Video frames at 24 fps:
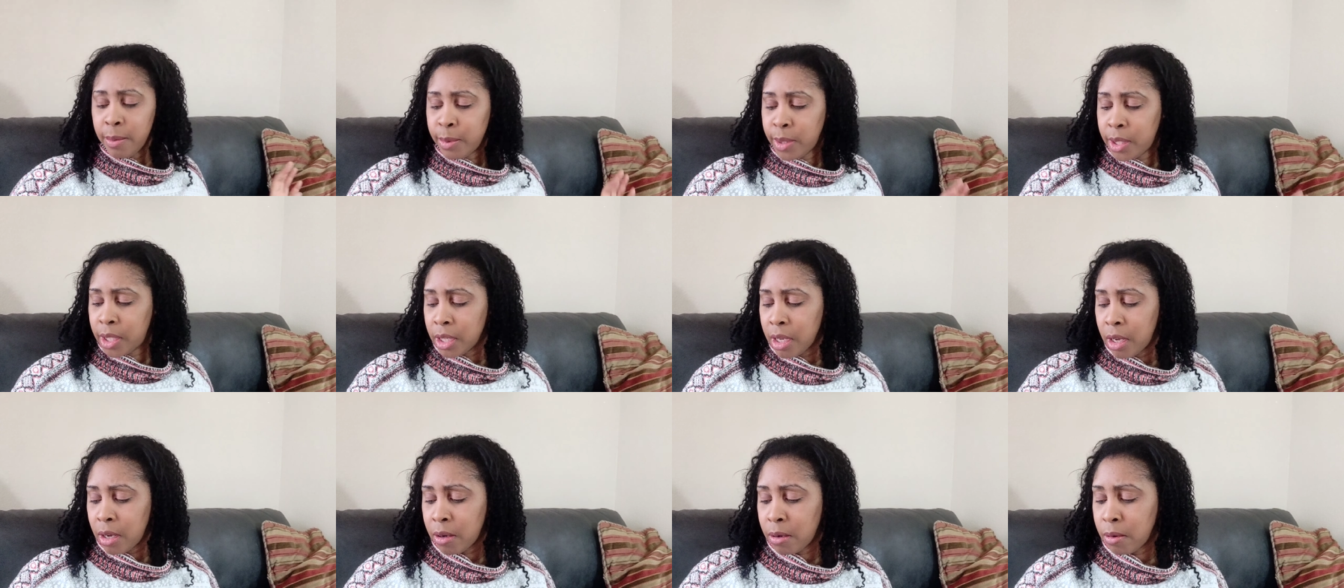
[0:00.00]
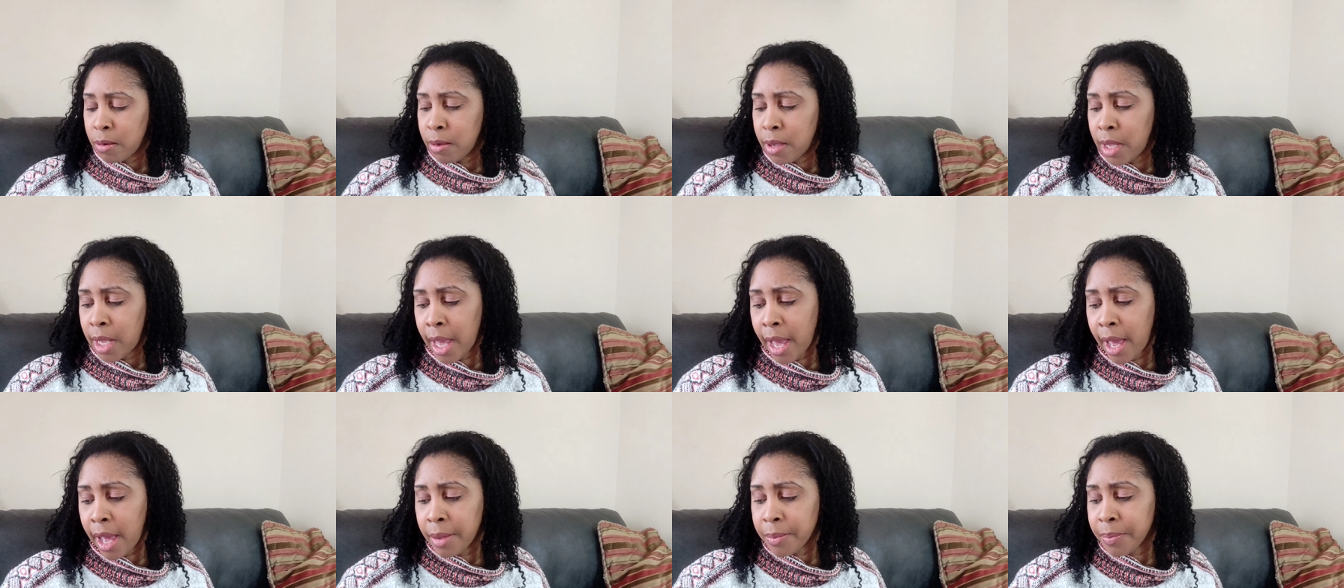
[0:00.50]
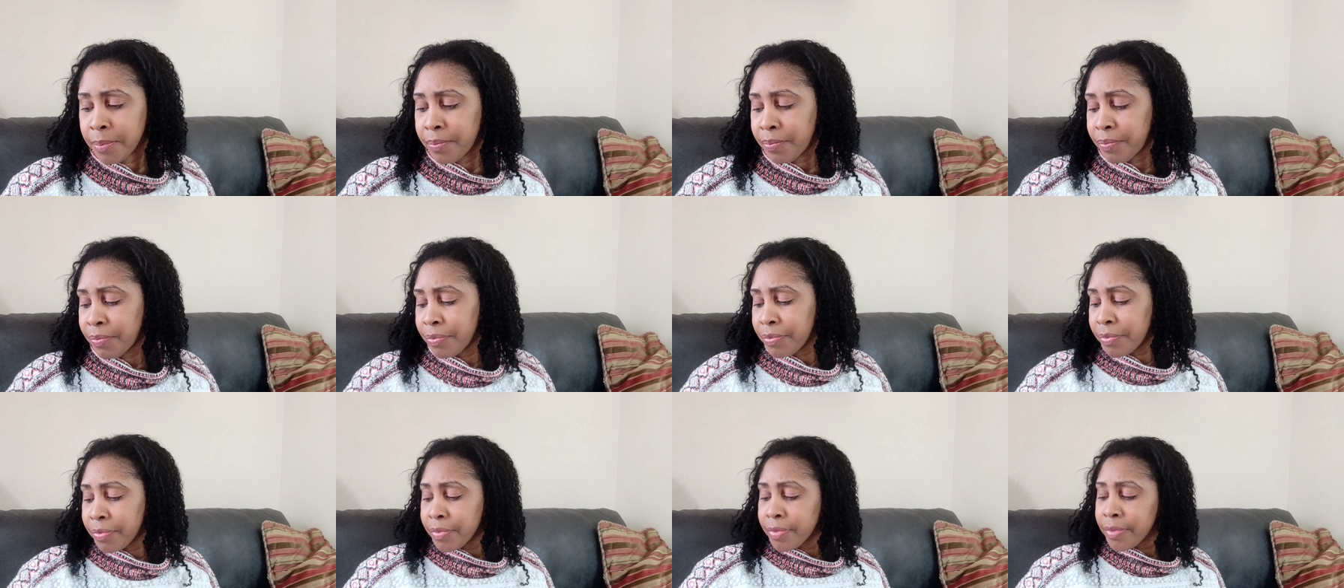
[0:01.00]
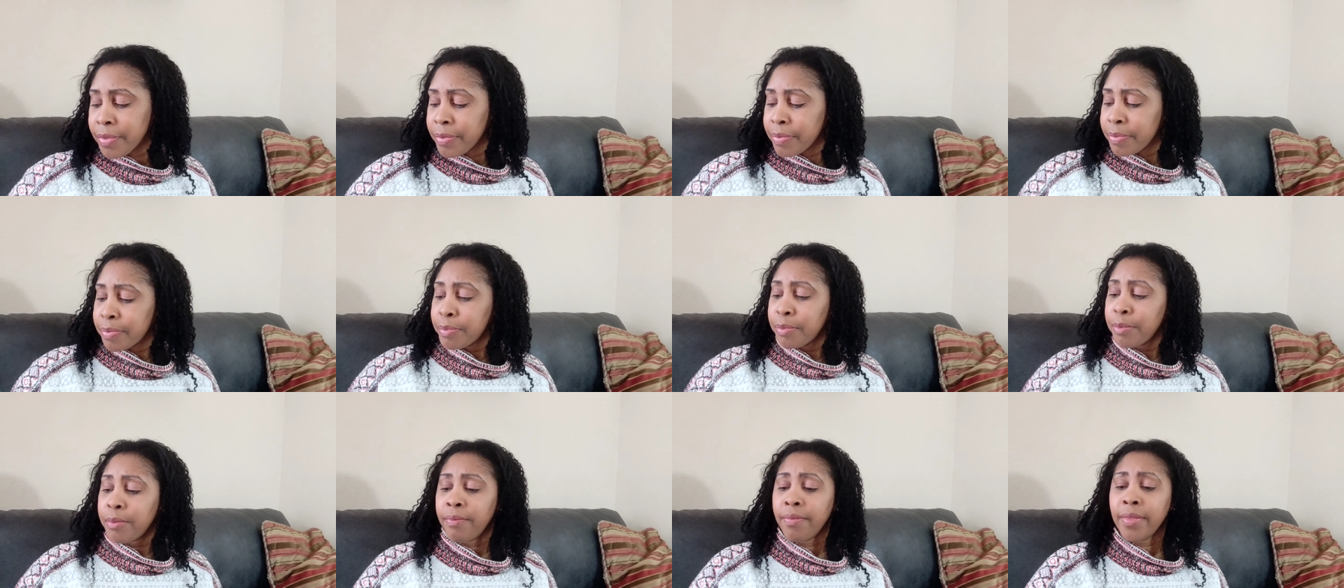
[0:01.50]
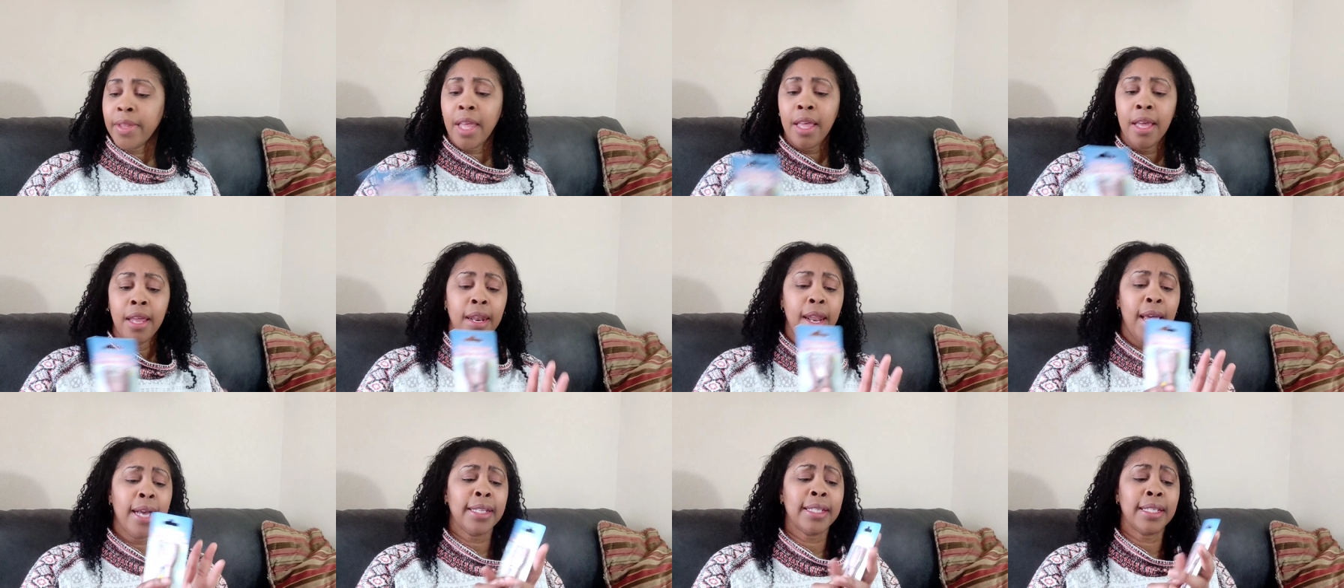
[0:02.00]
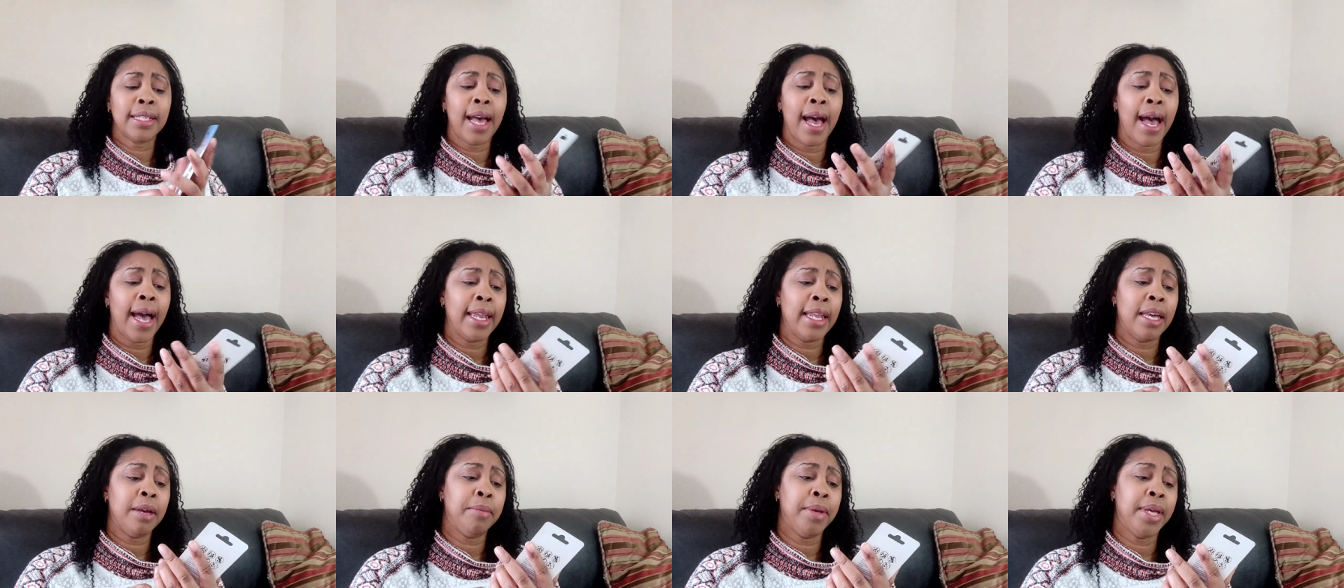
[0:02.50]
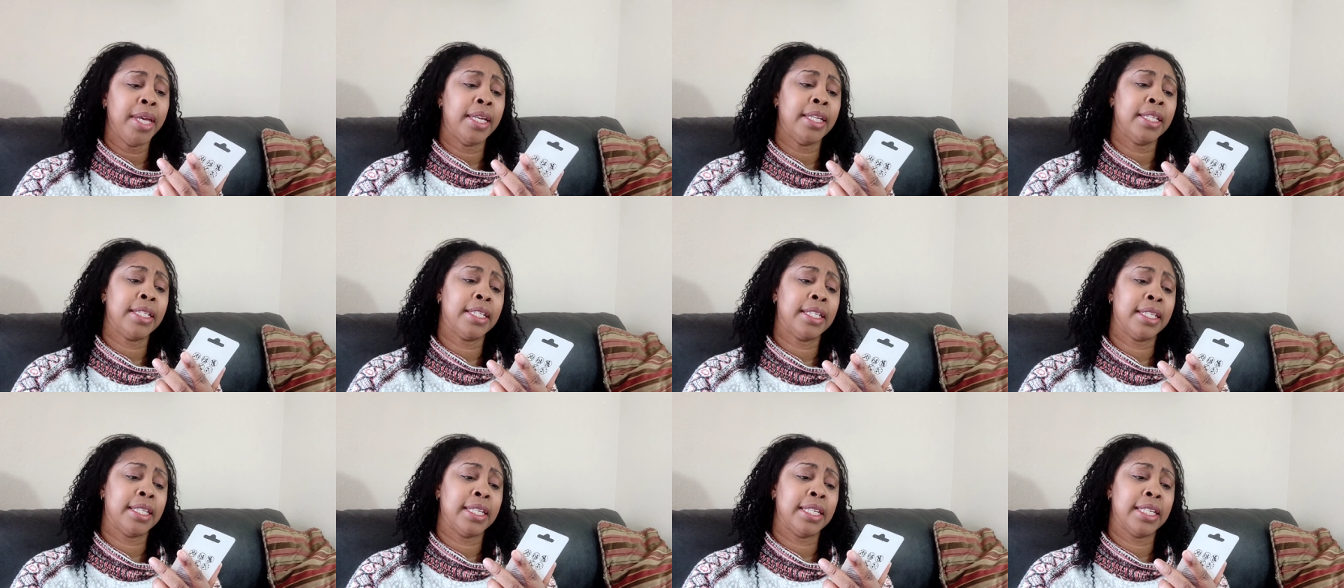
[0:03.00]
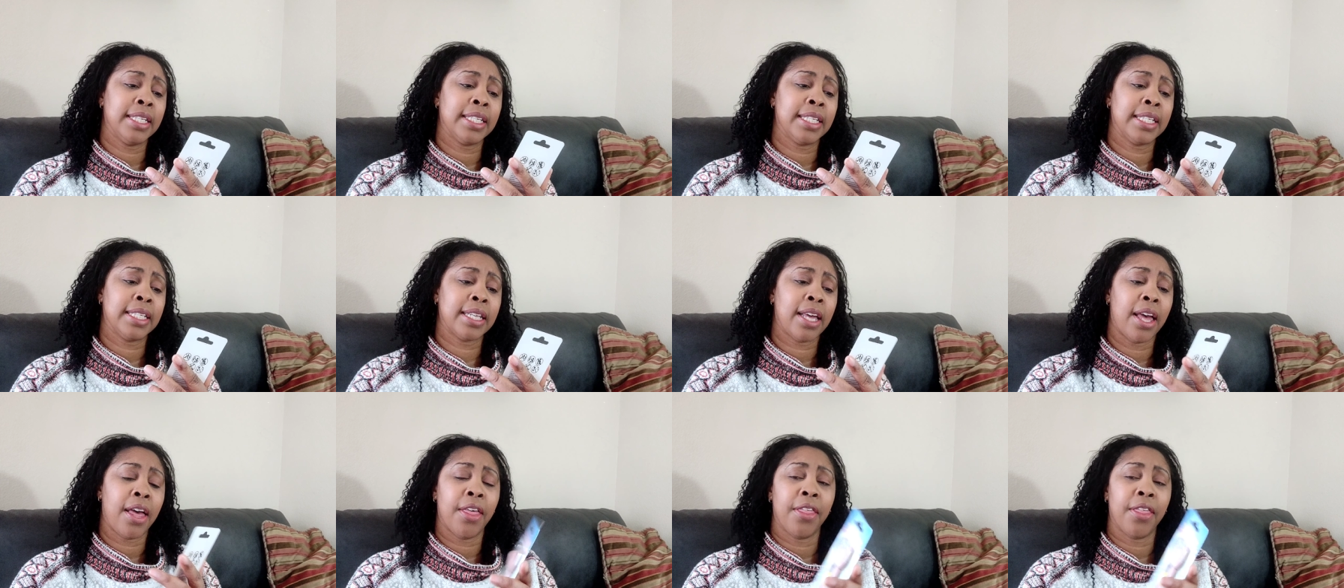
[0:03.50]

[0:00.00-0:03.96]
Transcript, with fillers: So yeah. Next item is this